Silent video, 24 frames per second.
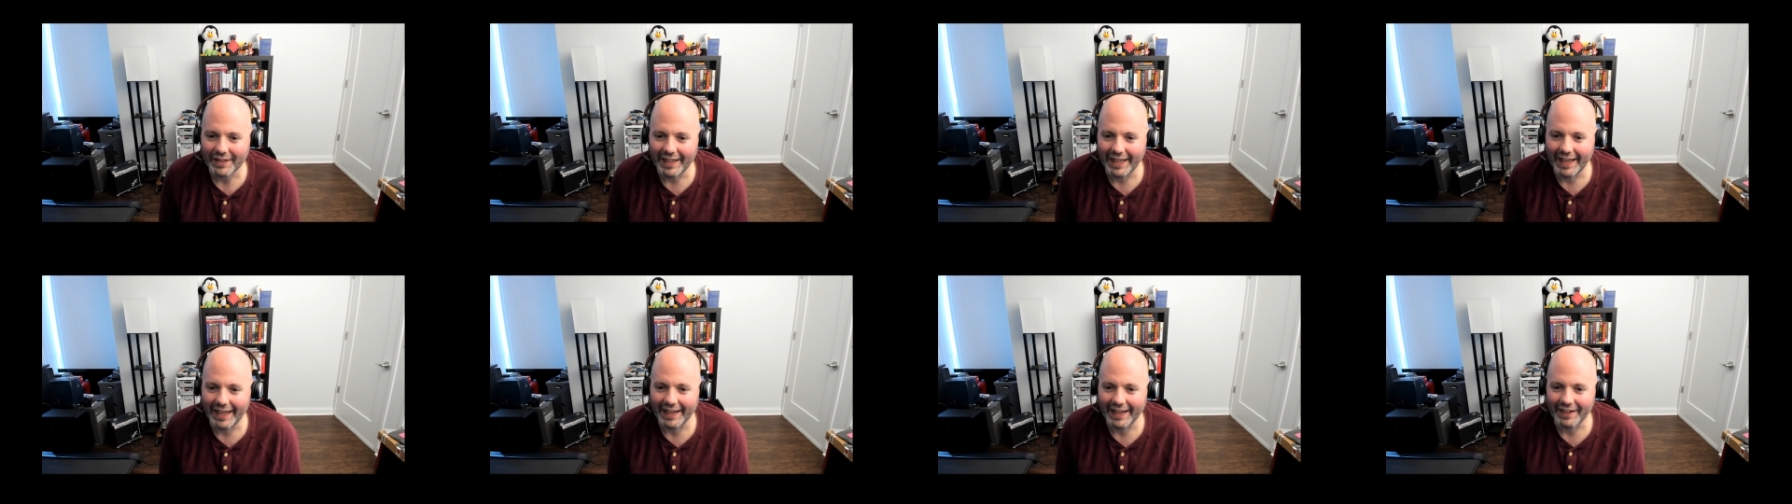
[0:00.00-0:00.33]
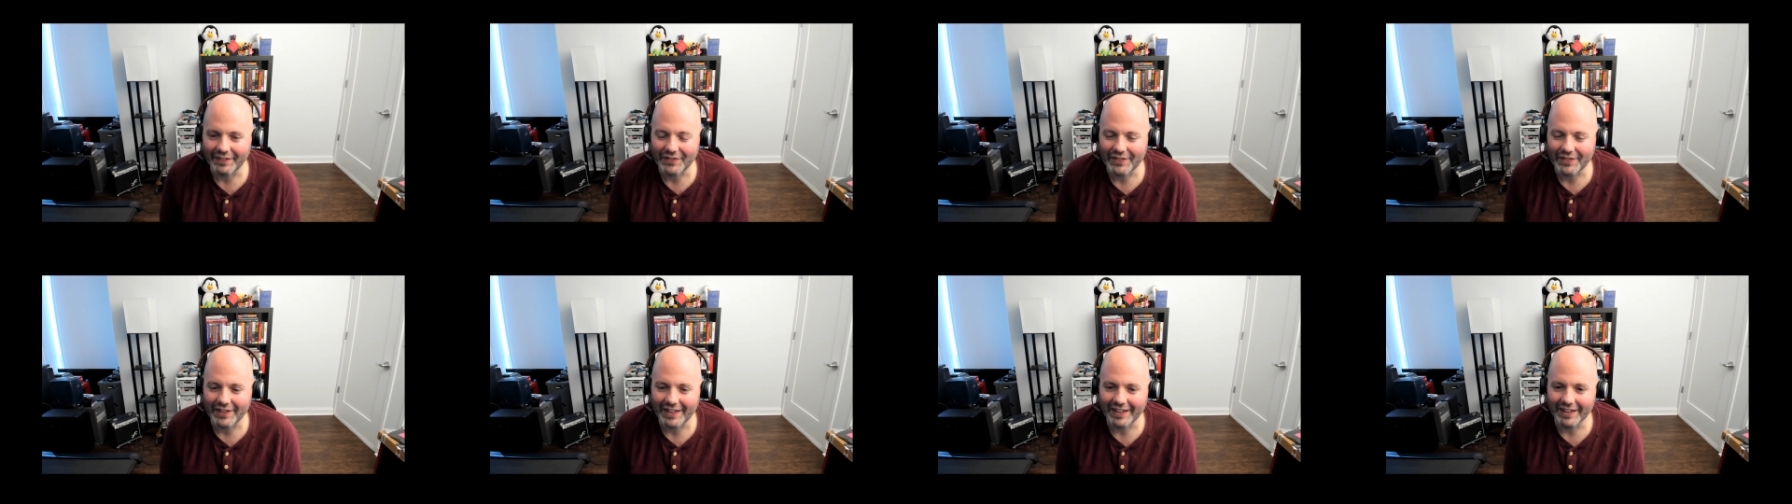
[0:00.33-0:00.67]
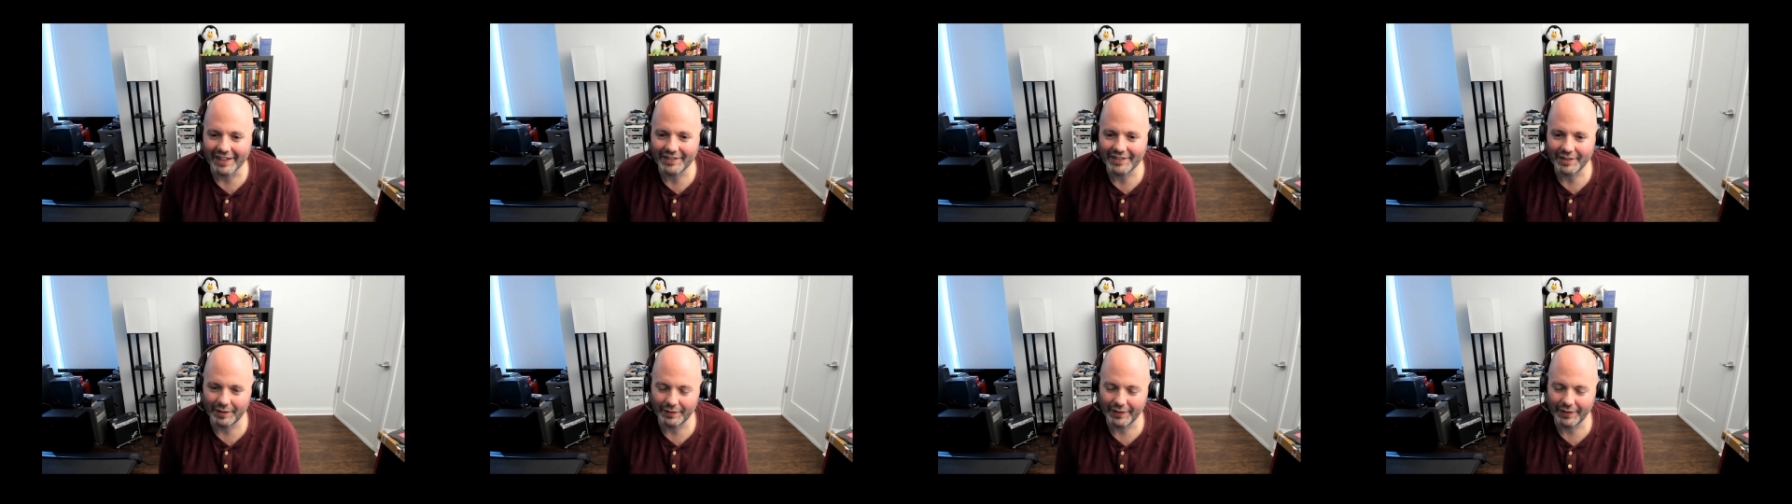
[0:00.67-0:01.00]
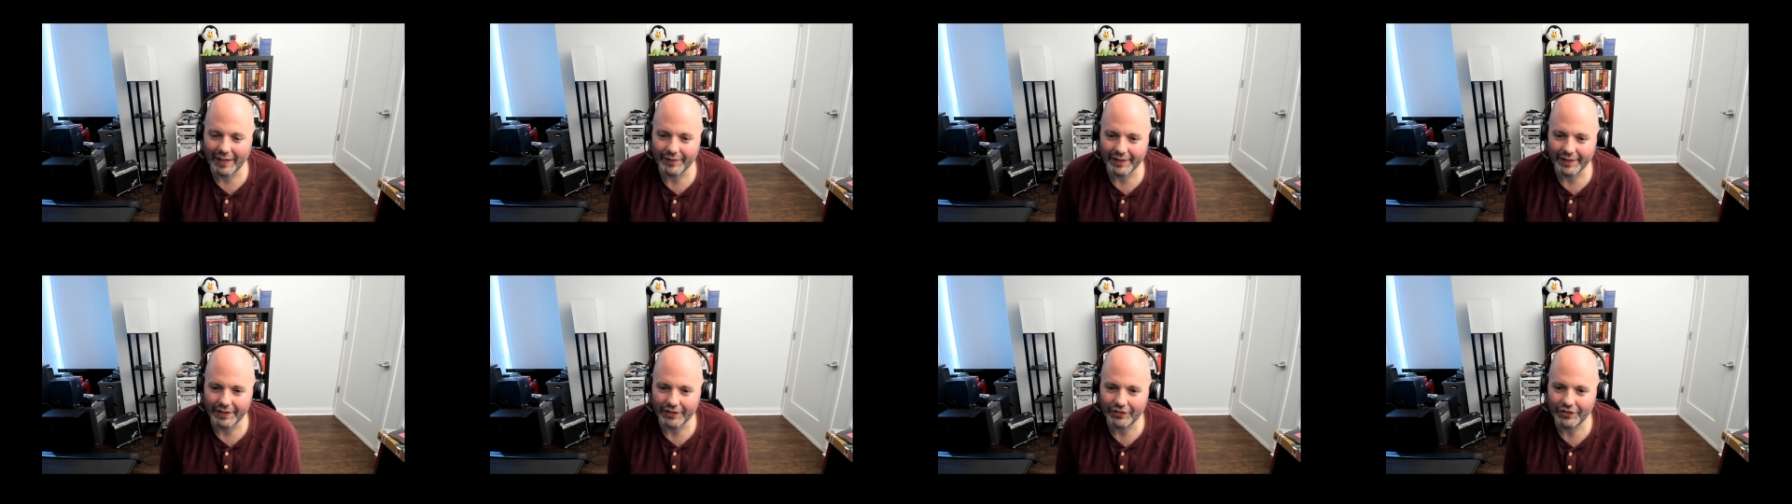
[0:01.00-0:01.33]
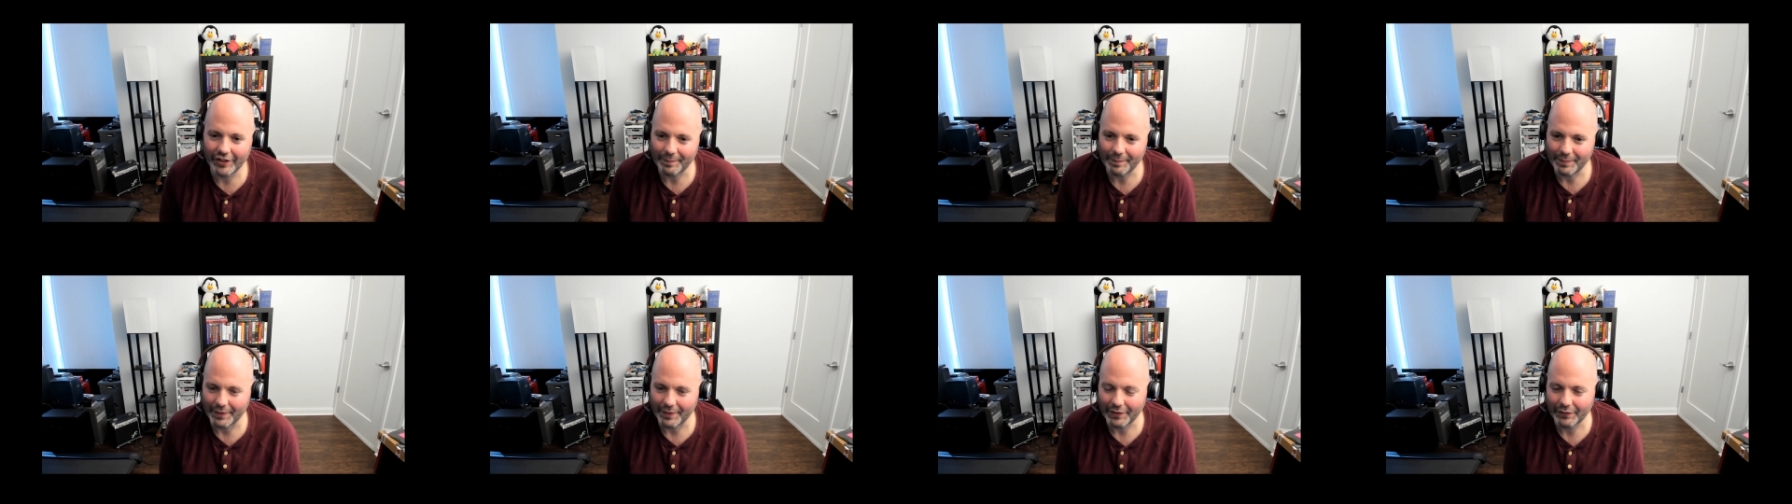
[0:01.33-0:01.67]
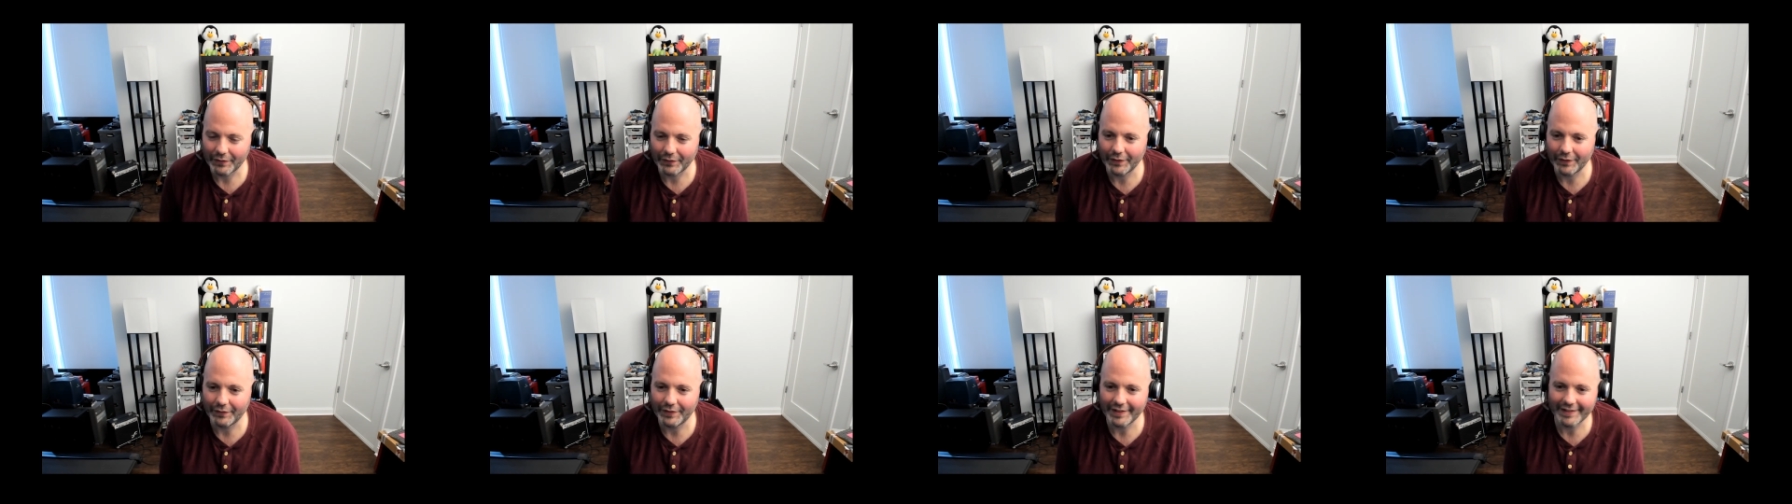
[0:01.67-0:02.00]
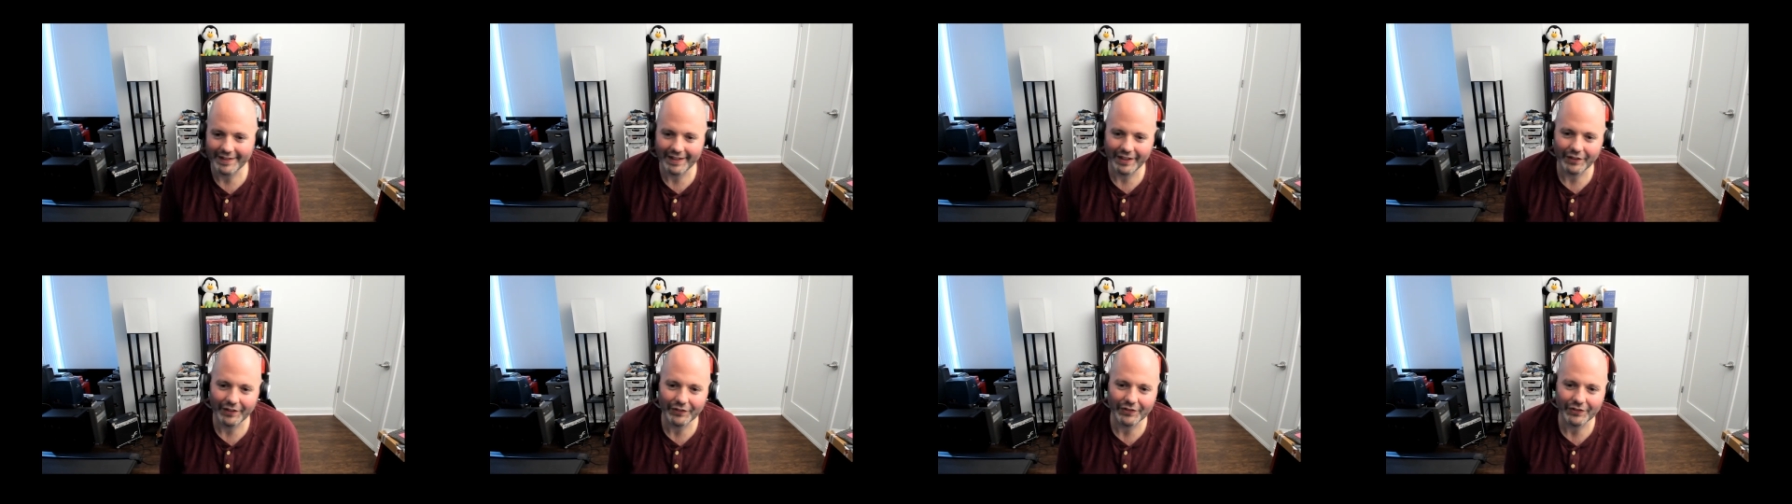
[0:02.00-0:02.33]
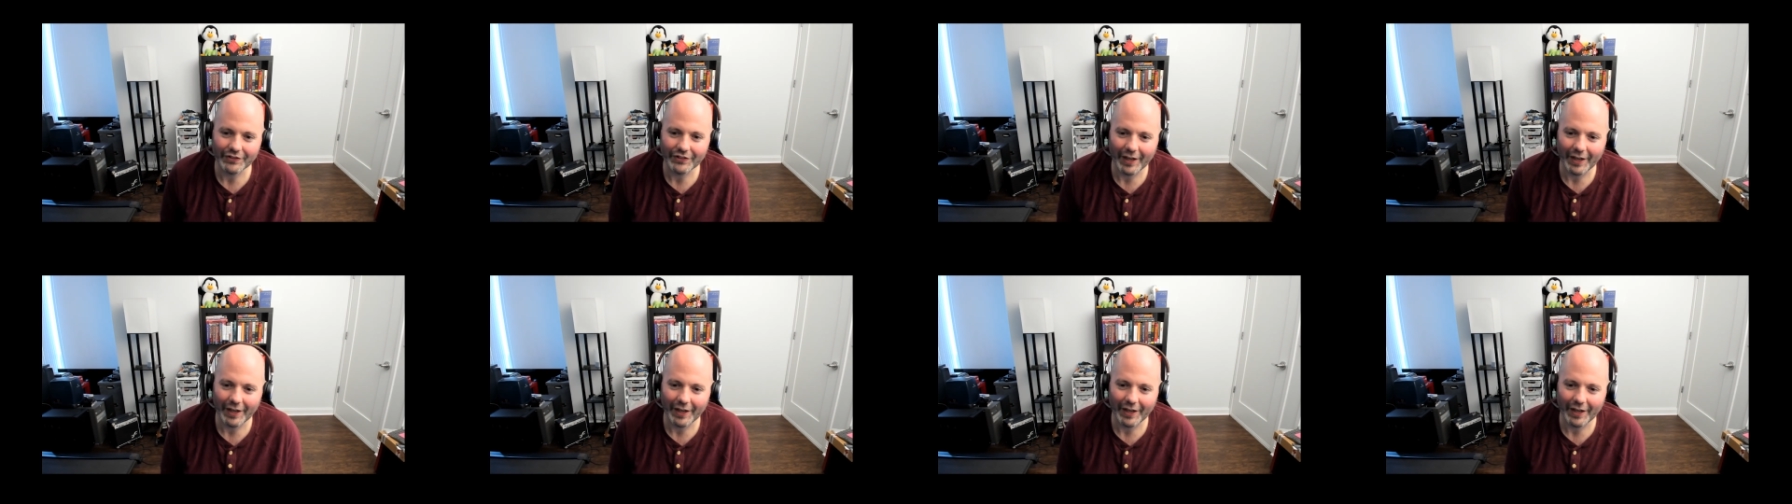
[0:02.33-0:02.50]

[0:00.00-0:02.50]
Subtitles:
and the idea of having a chip that's 50,000